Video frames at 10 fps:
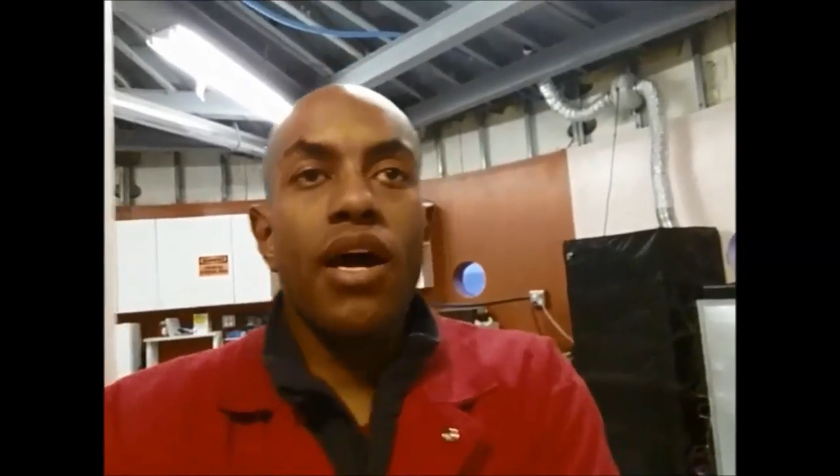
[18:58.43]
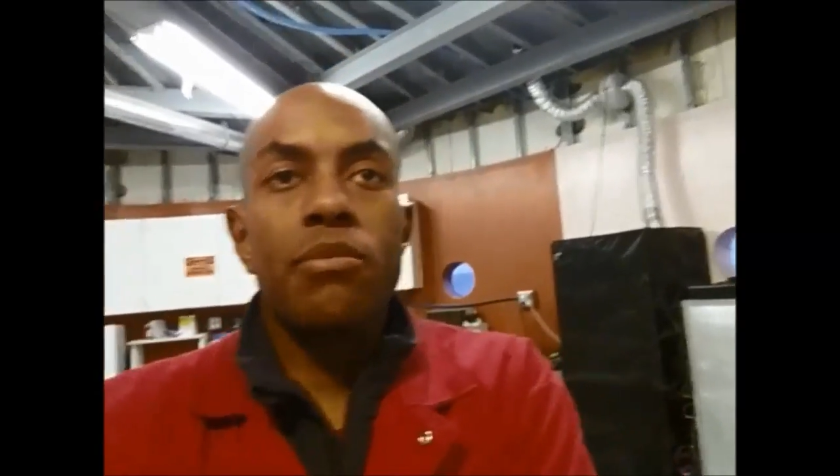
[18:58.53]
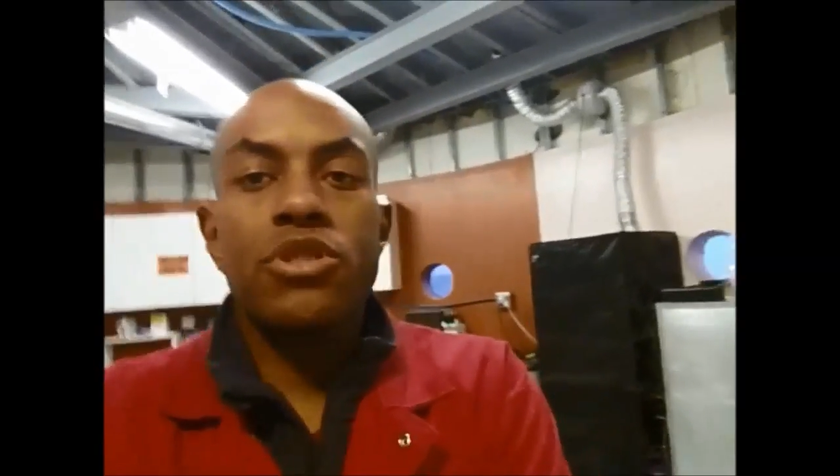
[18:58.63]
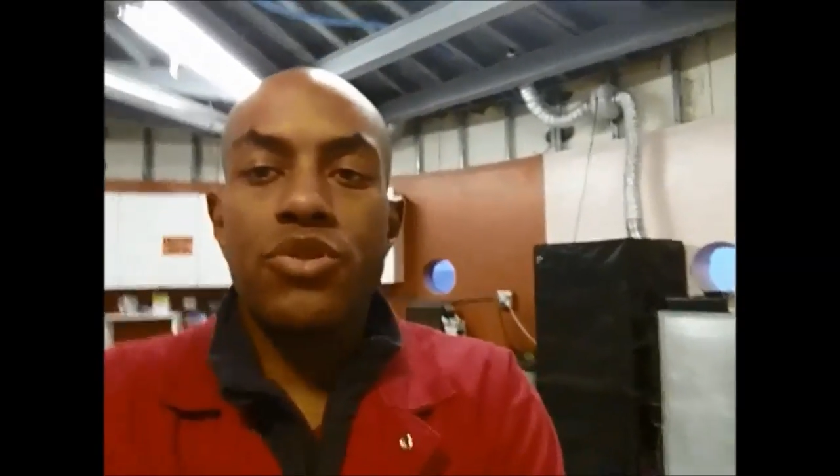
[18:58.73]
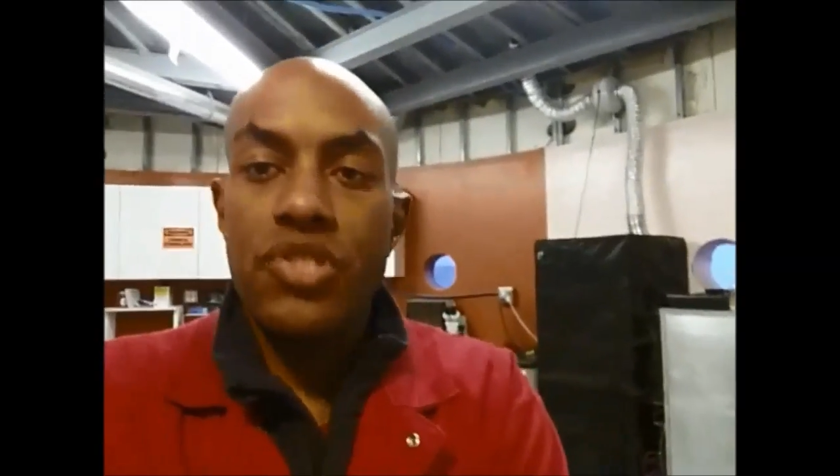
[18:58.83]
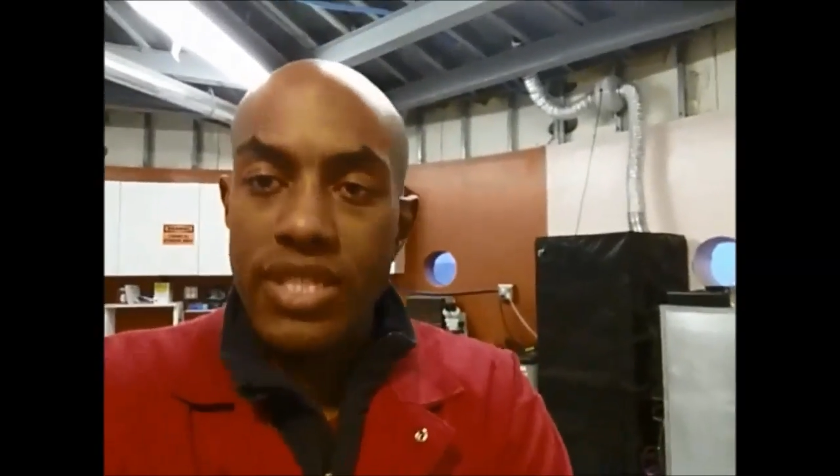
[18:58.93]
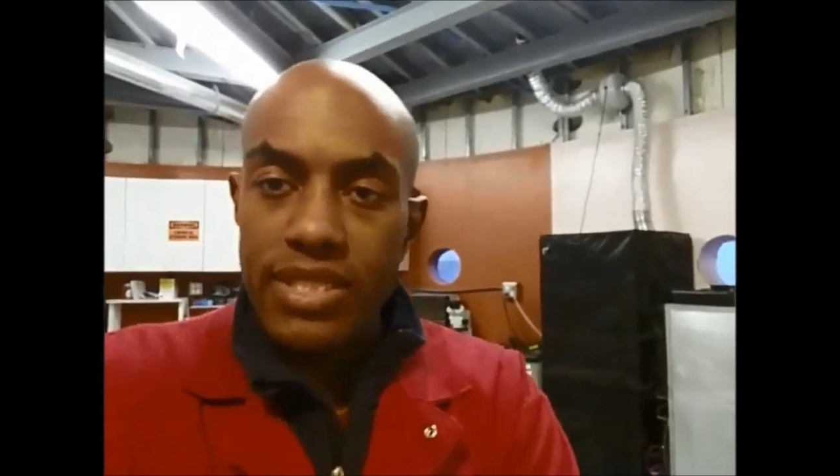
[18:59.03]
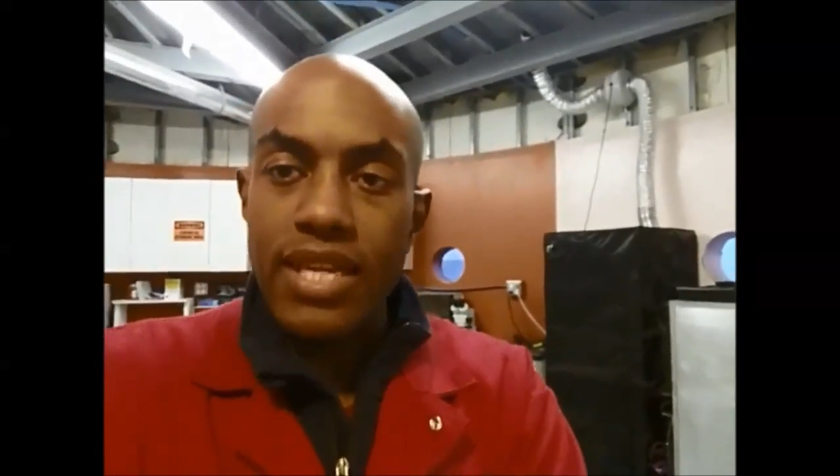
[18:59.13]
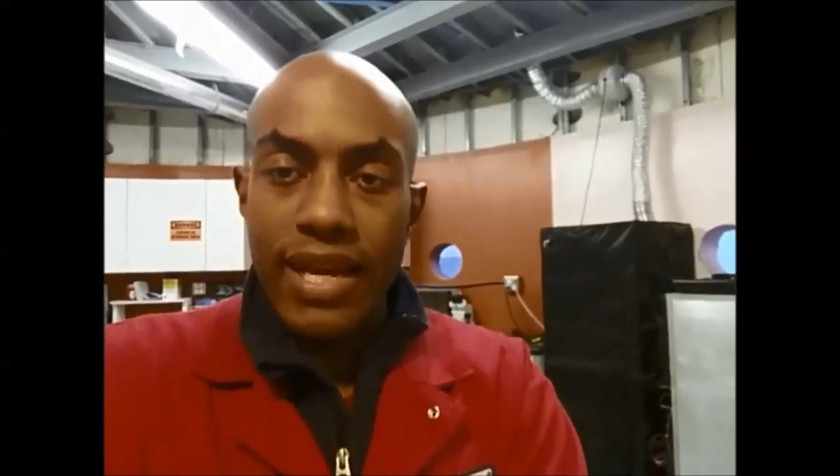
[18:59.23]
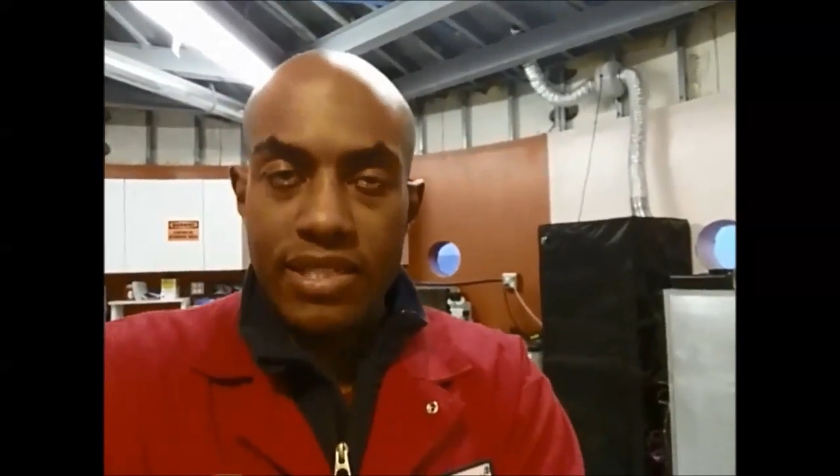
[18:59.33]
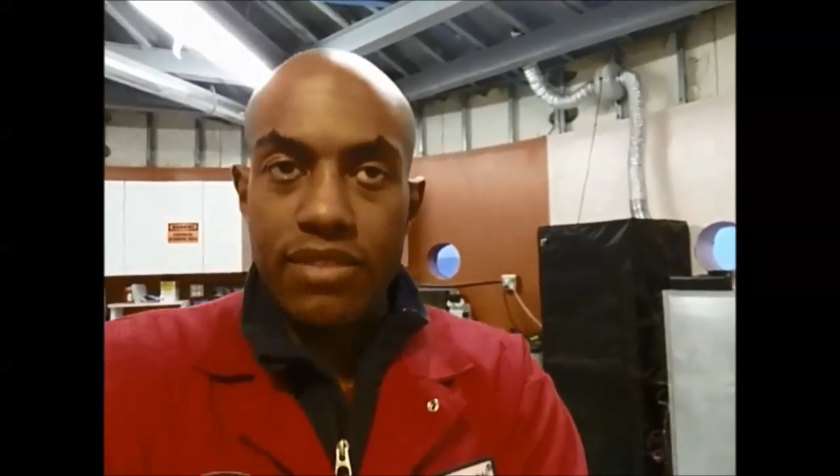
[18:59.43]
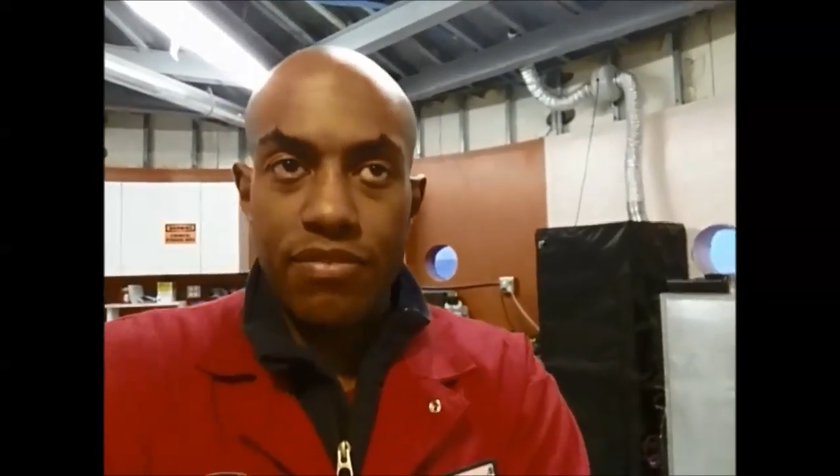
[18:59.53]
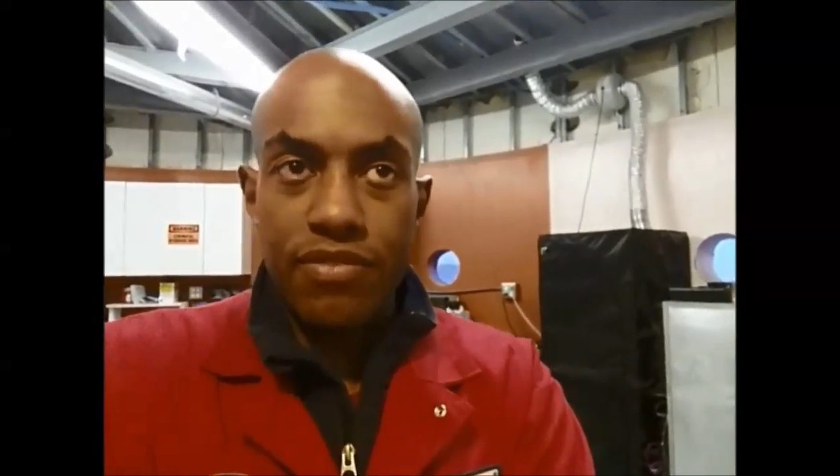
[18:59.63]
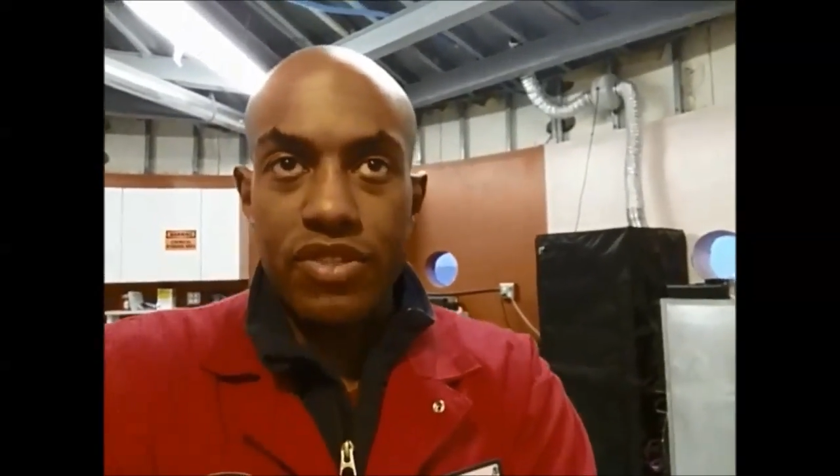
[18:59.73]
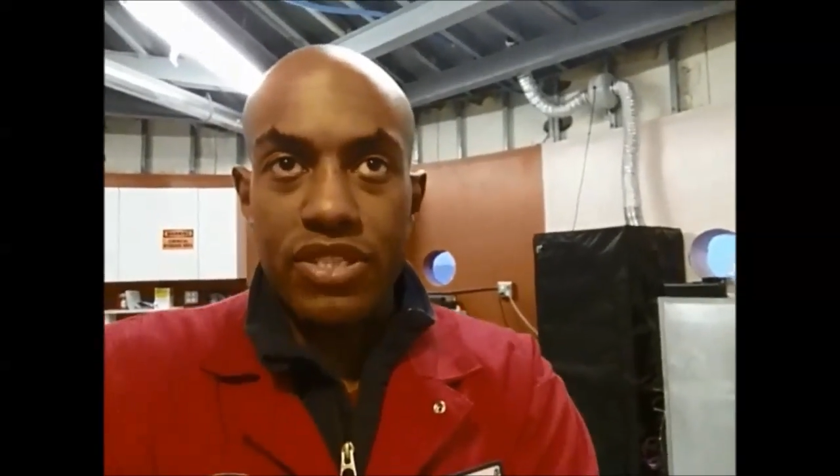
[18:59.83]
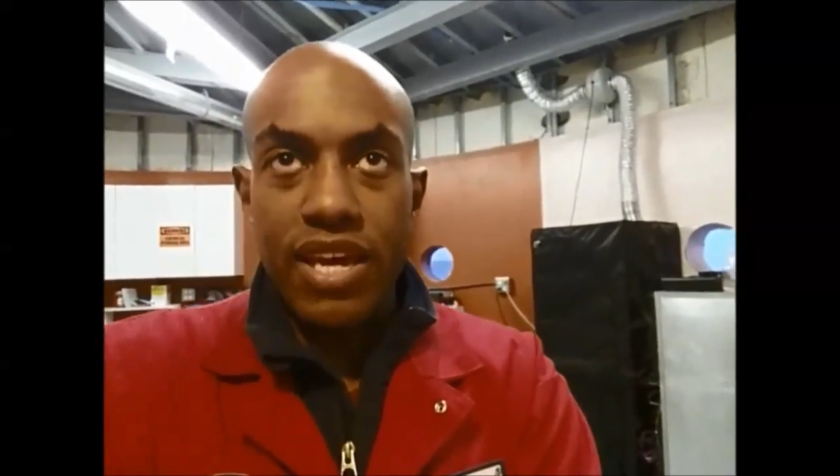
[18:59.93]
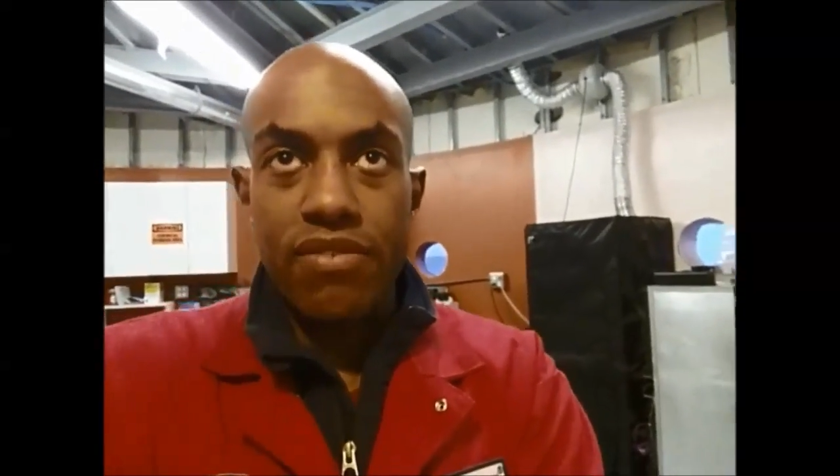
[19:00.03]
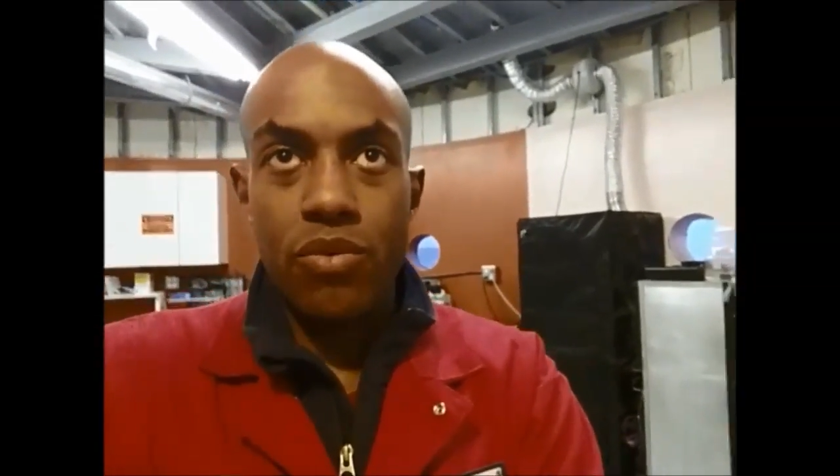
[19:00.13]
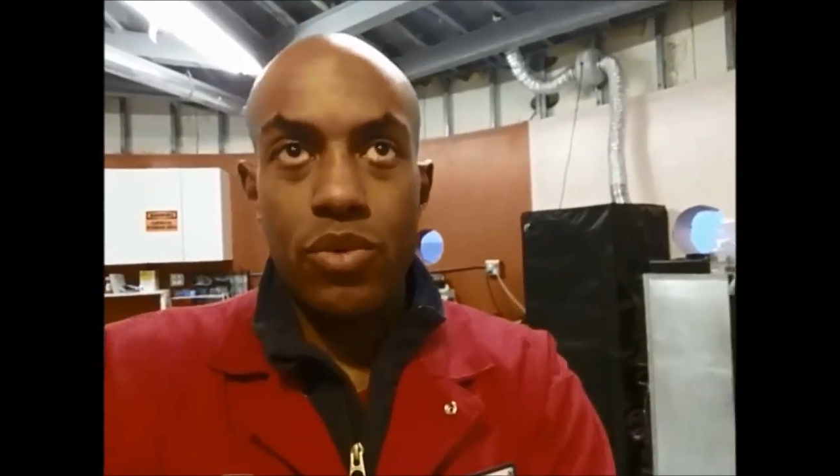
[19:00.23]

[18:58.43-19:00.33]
So since 1957,